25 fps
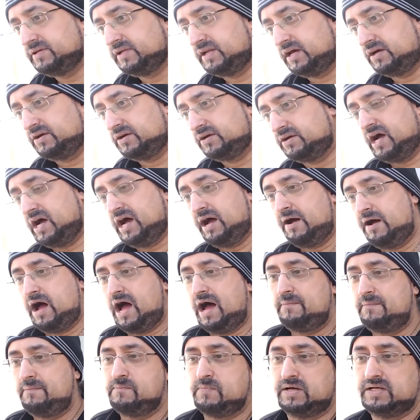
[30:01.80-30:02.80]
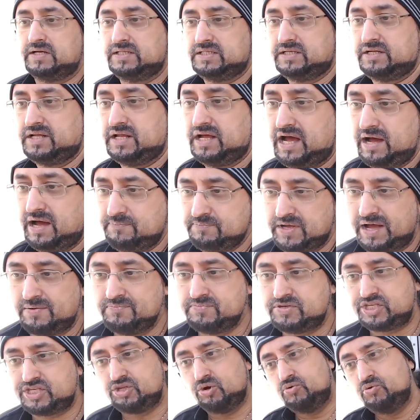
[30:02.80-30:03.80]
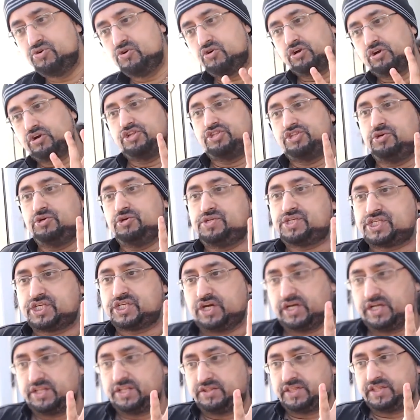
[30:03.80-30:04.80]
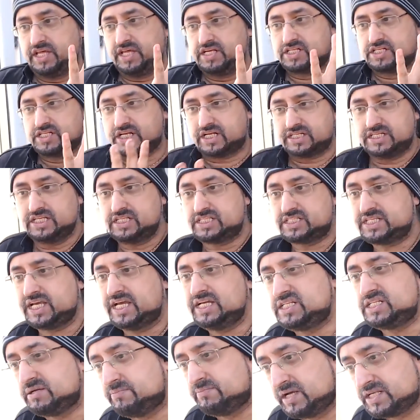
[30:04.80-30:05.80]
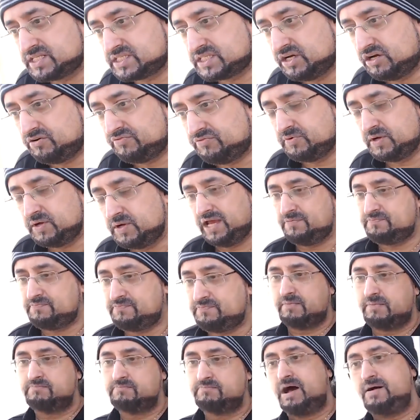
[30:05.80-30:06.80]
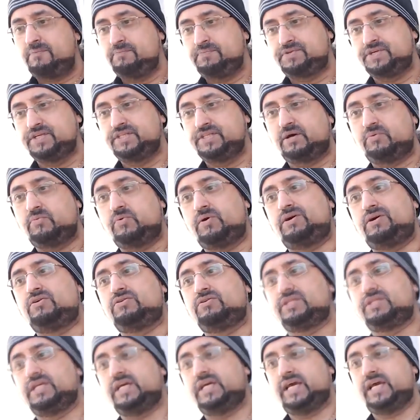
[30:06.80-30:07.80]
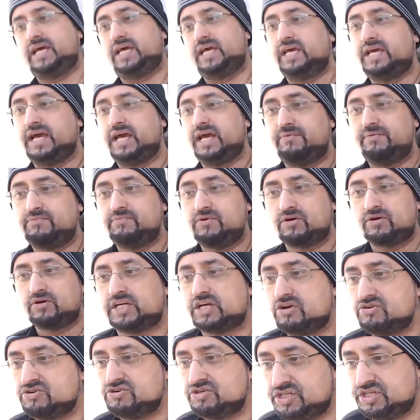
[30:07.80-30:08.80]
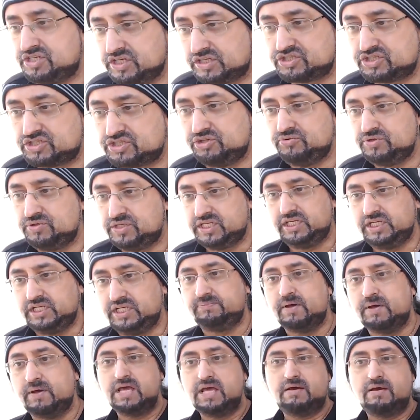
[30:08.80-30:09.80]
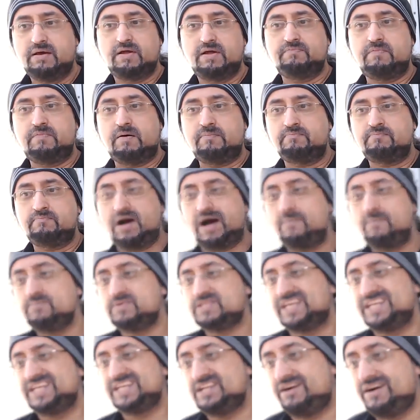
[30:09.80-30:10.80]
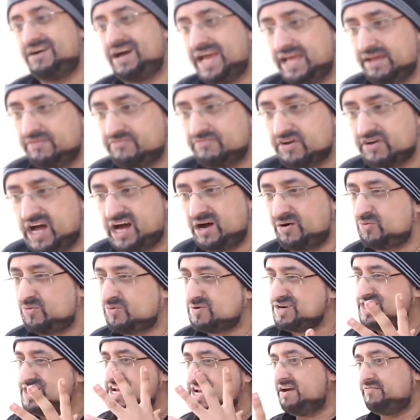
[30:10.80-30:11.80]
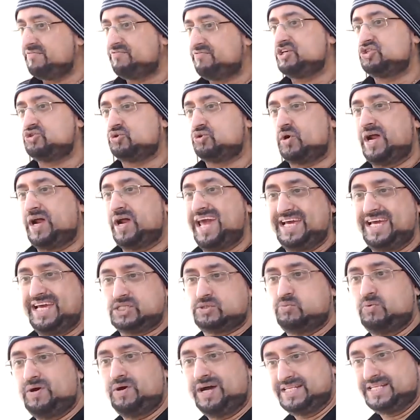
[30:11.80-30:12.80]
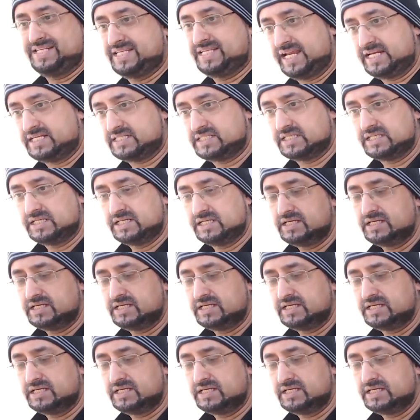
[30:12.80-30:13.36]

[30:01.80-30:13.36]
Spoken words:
You know, I'm still not going to do certain things because I did say to myself, if my mum's in the world, yeah, I'm not going to go too deep. If my mum's alive, I will never draw X, Y, Z,